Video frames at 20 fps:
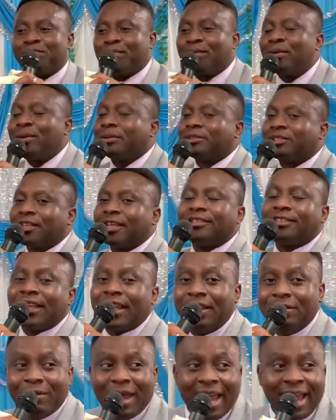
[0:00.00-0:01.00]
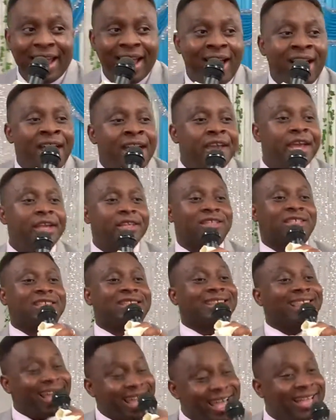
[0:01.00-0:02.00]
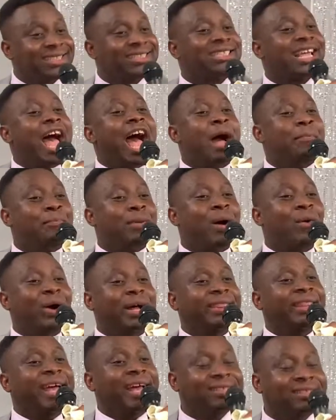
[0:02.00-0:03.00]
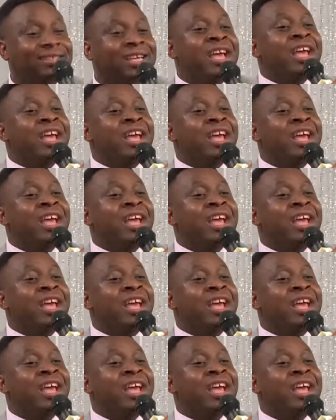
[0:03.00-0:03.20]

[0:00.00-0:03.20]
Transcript: process. Amen. He stirs up our needs,